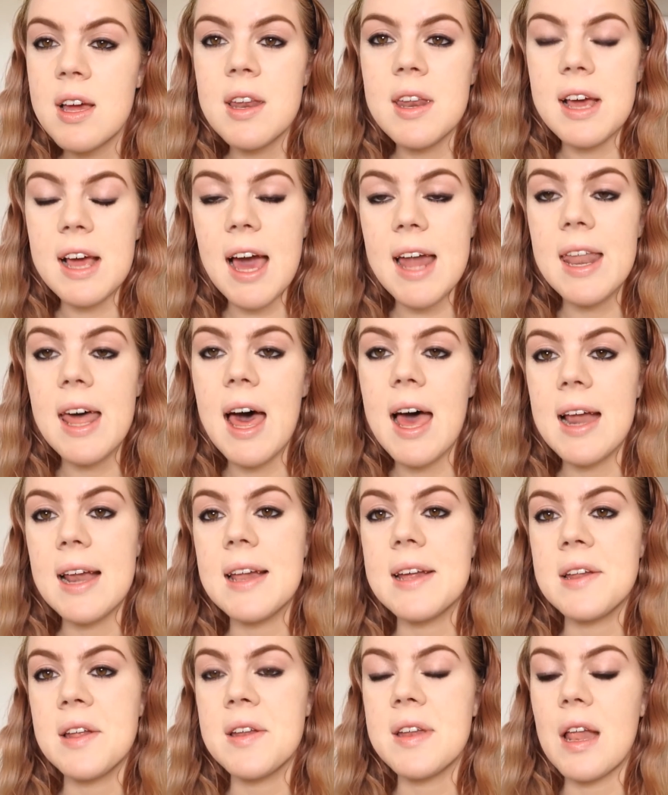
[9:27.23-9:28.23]
The kind of
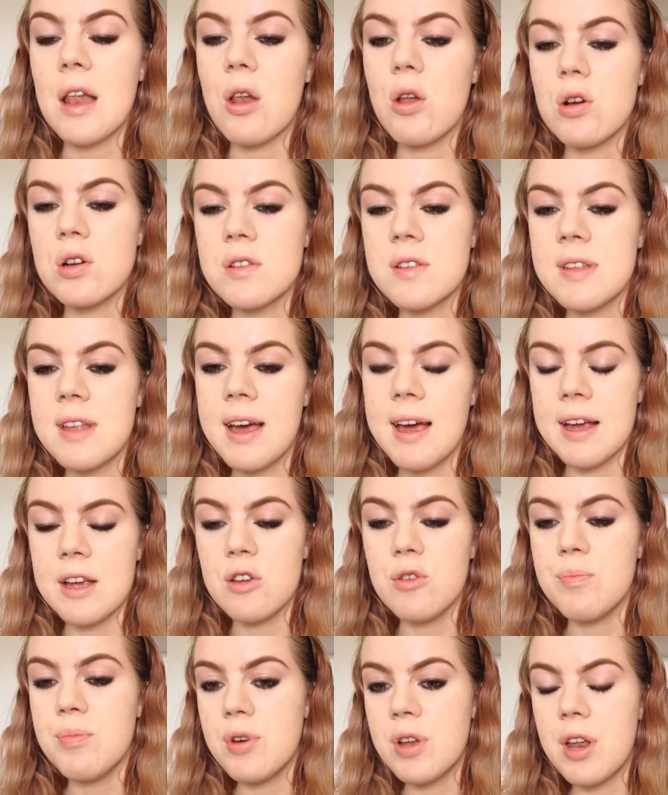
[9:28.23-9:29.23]
eyeliner that looks
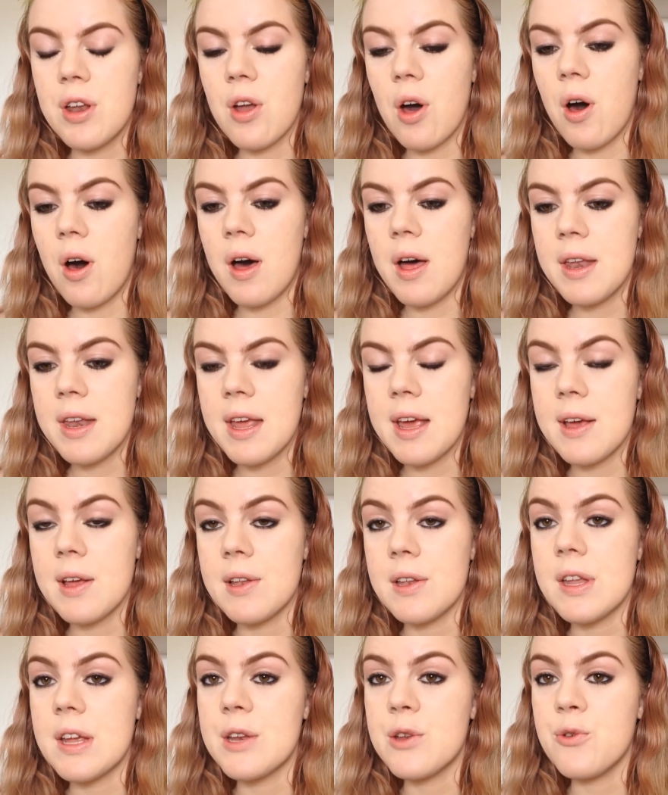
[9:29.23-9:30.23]
like you put it on
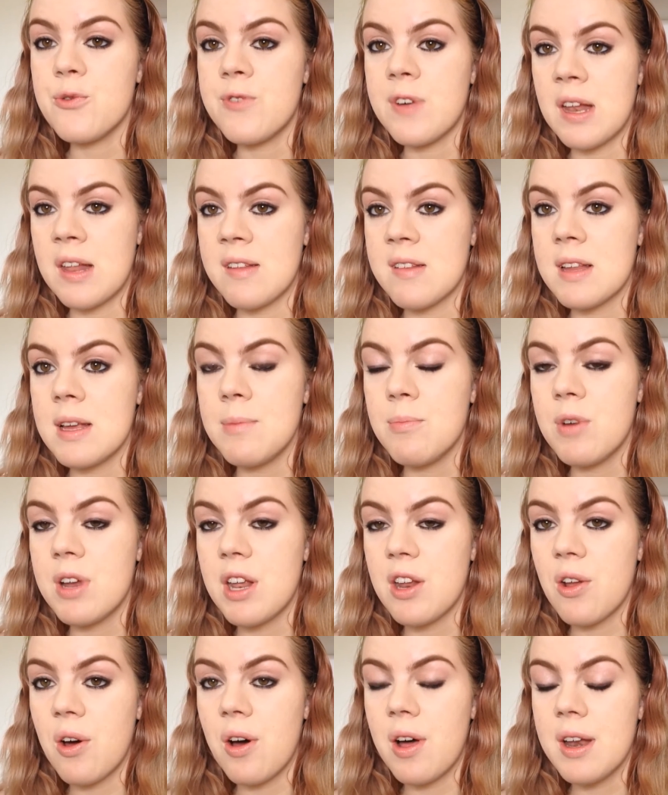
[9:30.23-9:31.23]
and then you fell asleep with
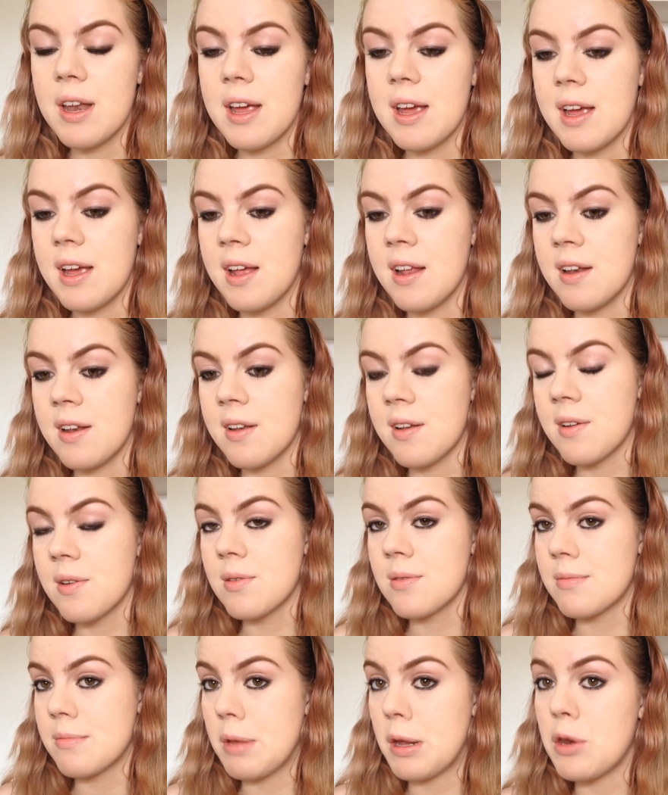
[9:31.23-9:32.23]
it on and
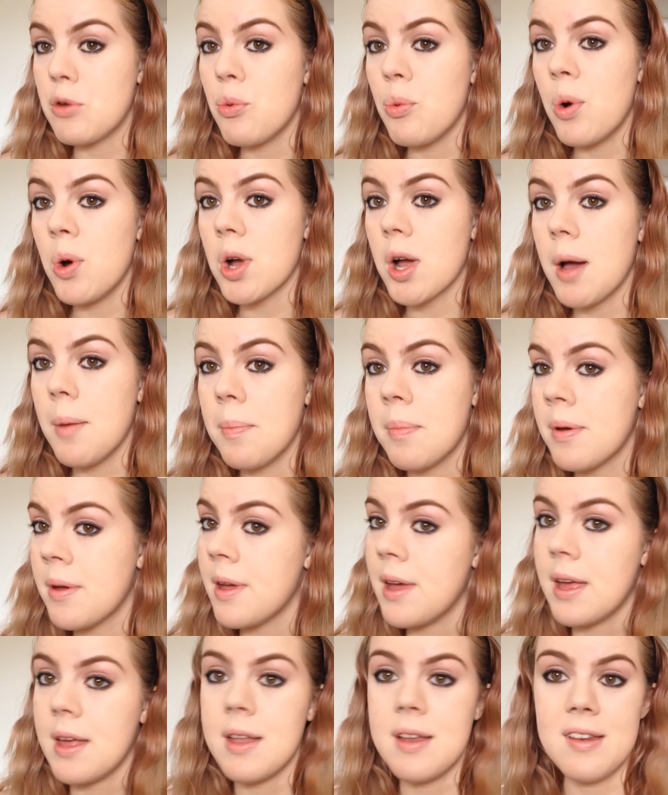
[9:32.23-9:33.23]
then you woke up
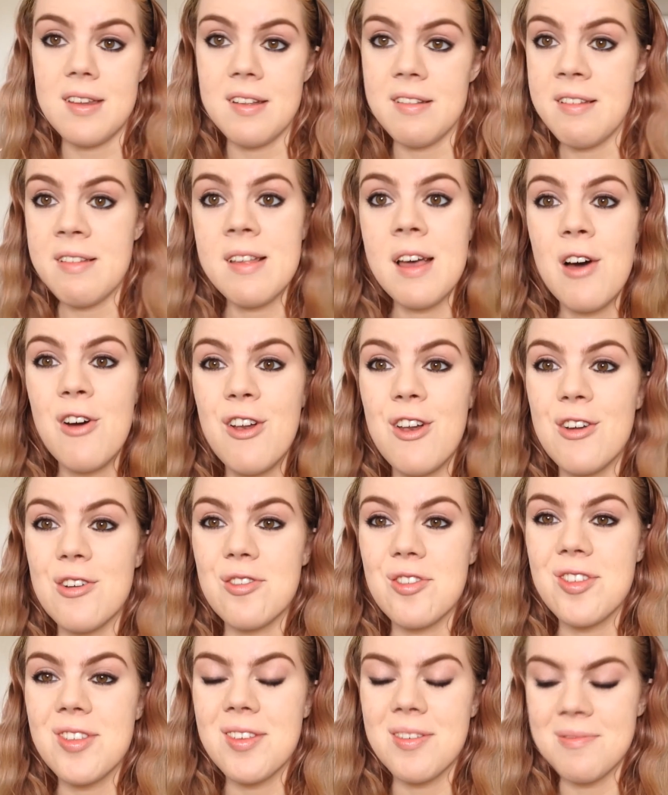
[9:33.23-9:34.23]
and this is how it
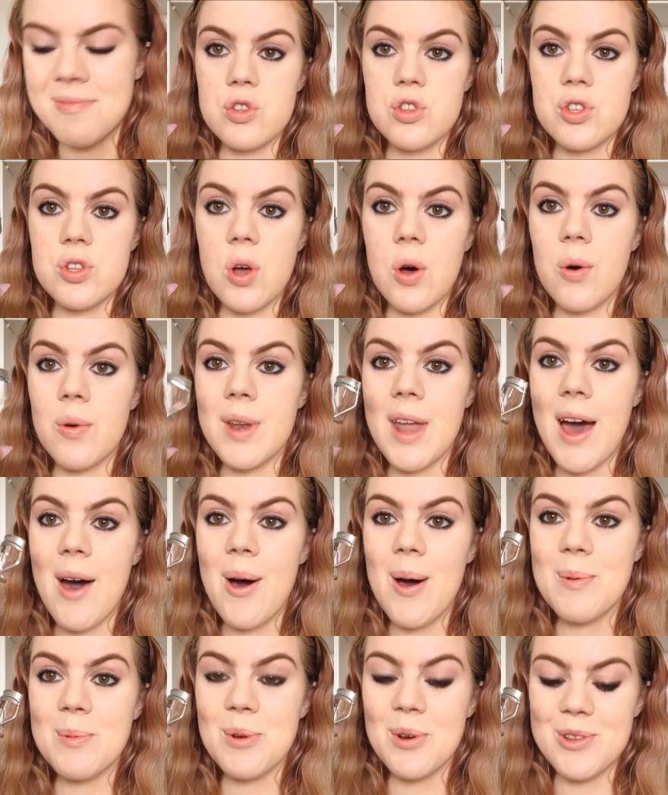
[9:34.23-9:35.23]
looks. So
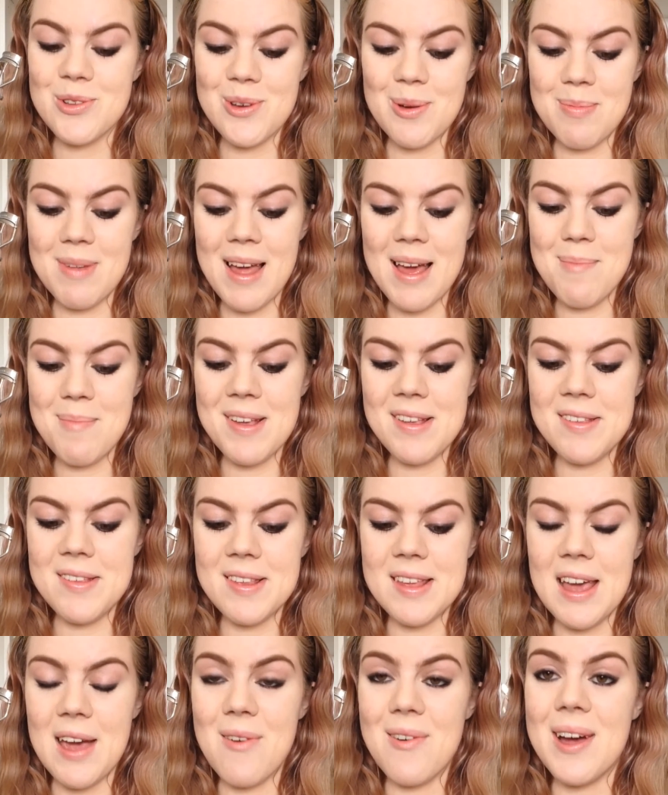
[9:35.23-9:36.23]
now I'm going to apply
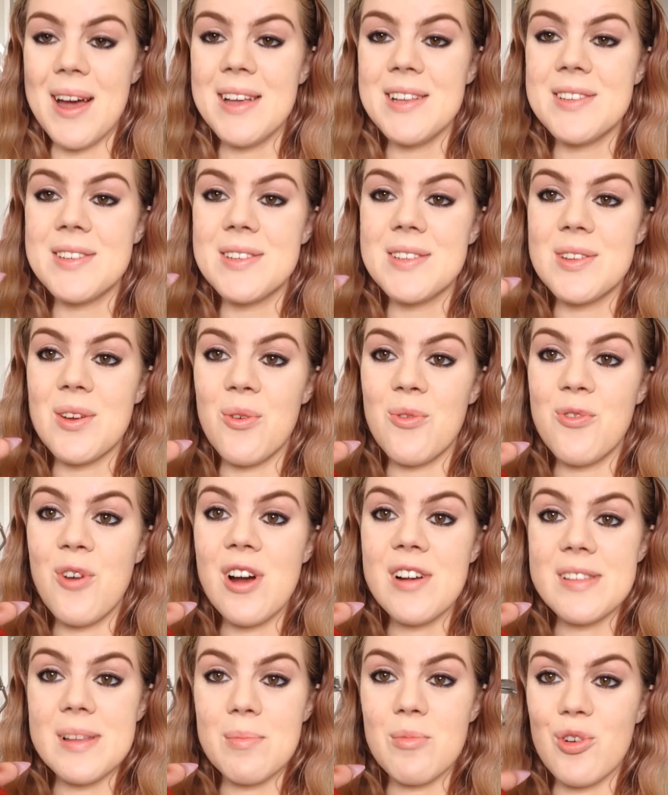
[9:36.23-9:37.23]
mascara. So
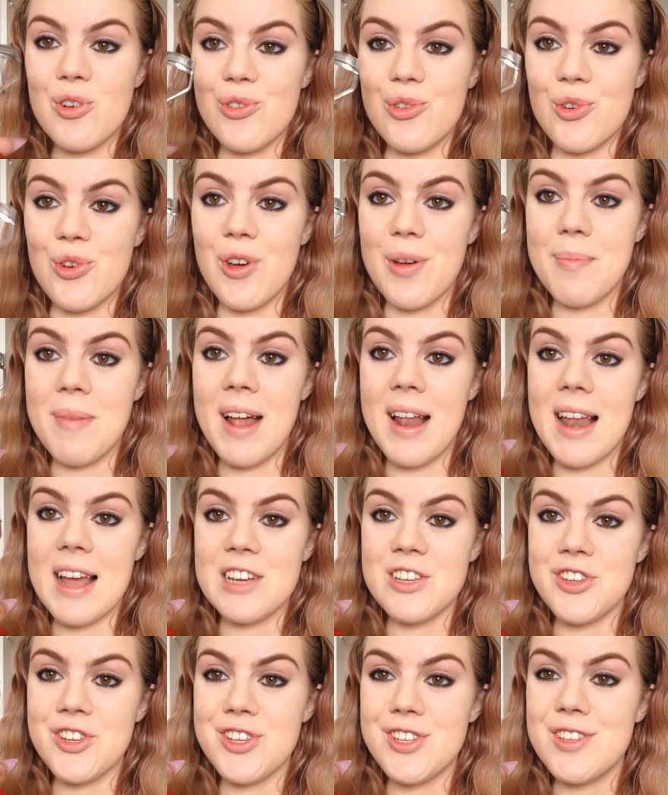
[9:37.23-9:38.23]
first I'm going to curl my
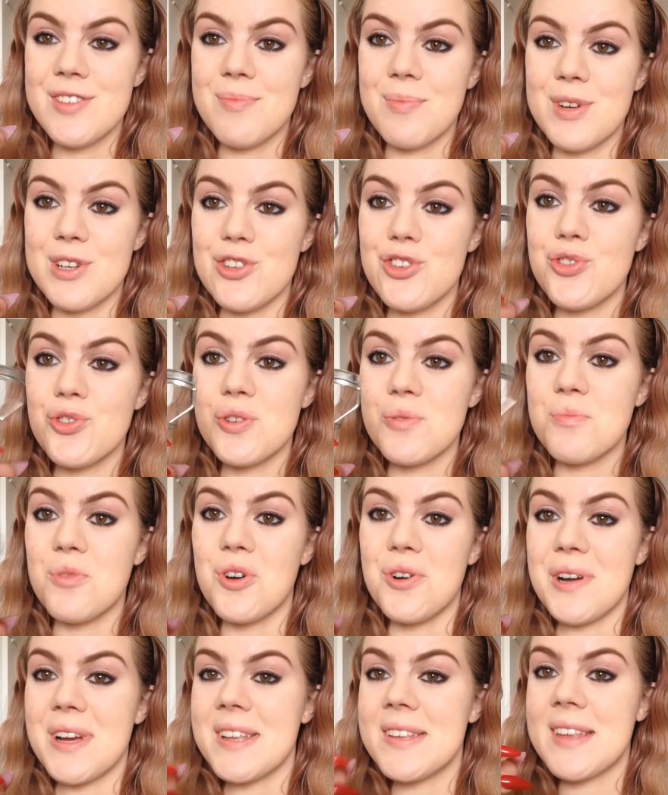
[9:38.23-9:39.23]
lashes with
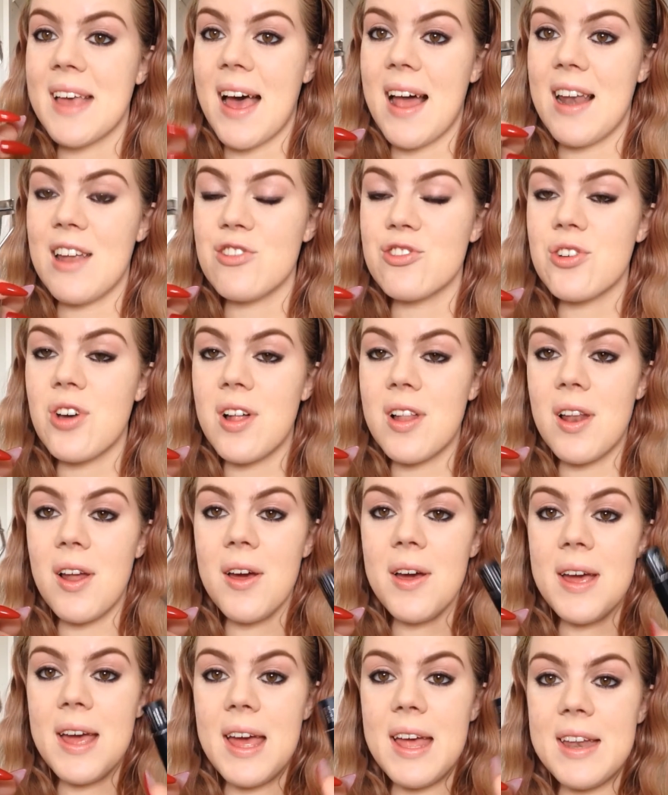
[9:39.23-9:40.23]
Uemura's Eyelash
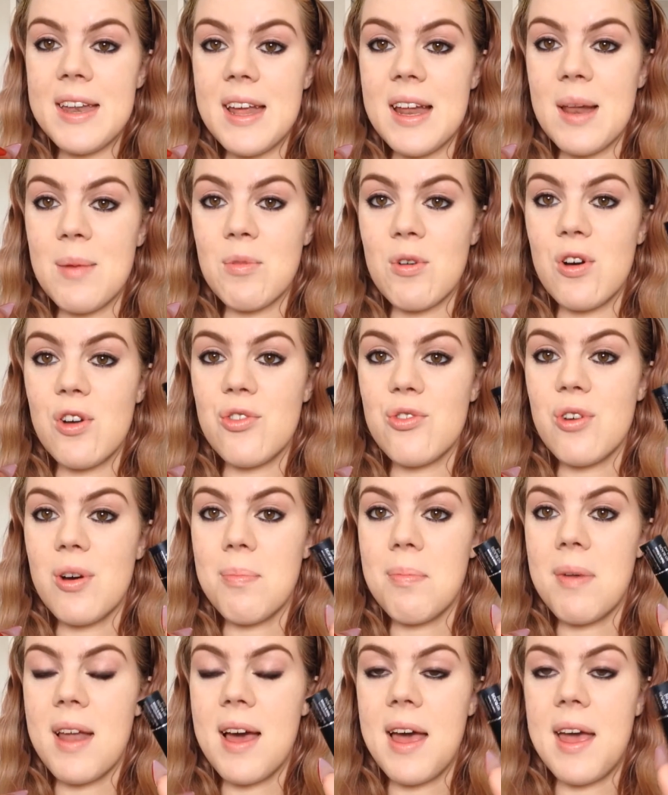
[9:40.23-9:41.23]
Curler, and then I'm going to
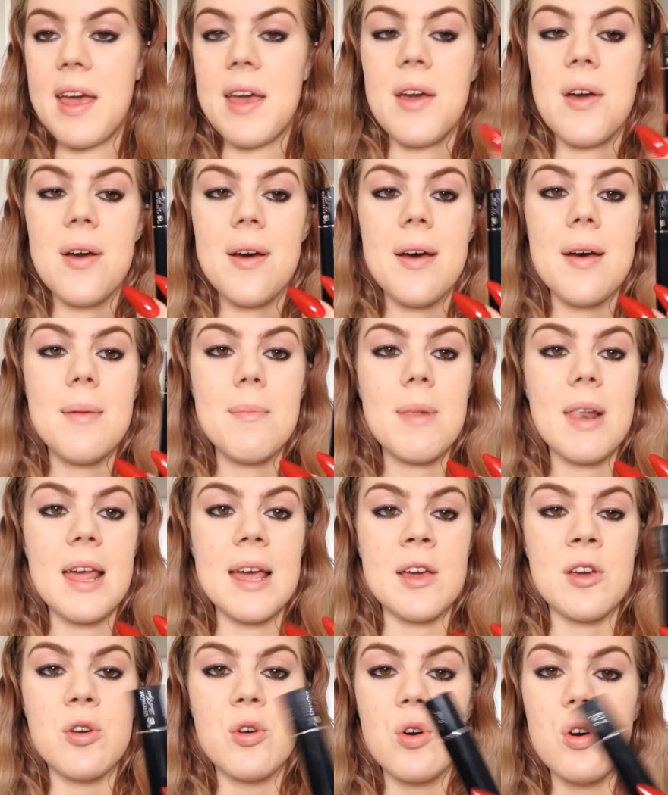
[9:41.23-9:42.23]
apply
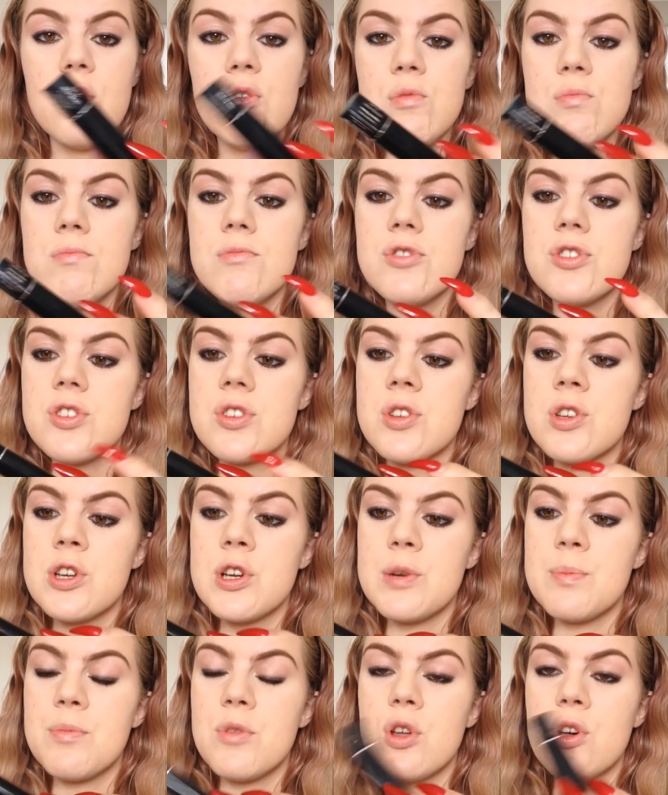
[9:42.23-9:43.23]
Lancôme's
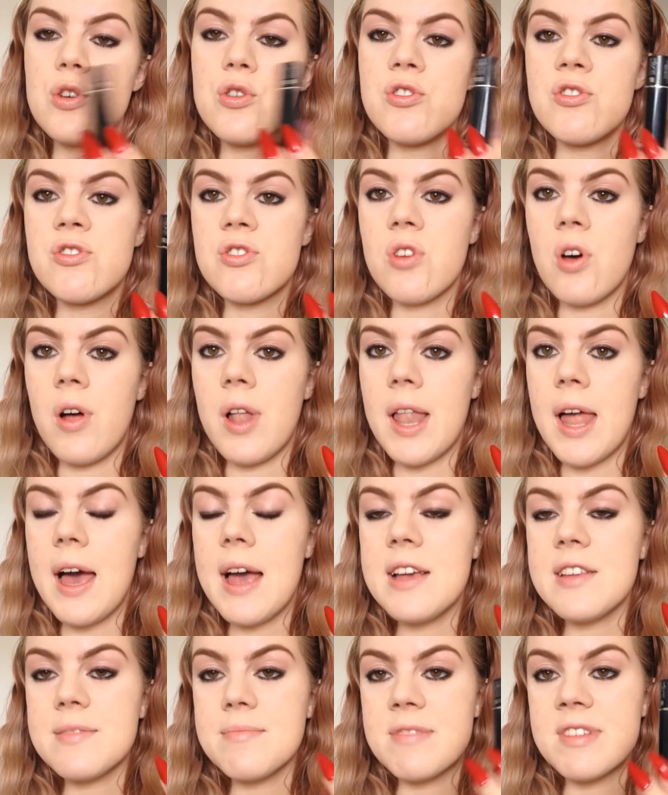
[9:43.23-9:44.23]
Hypnôse Doll
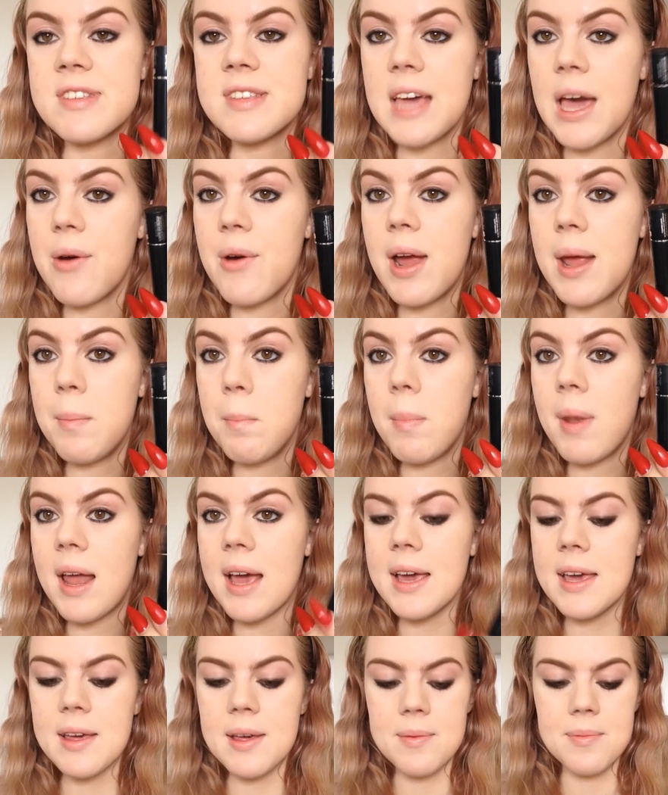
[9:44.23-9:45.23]
Eyes Mascara in
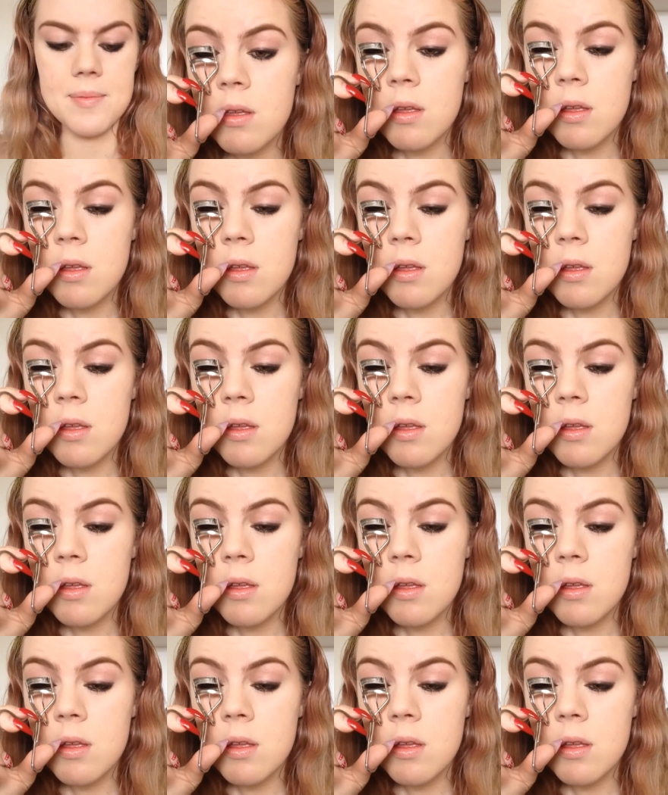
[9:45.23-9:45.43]
black.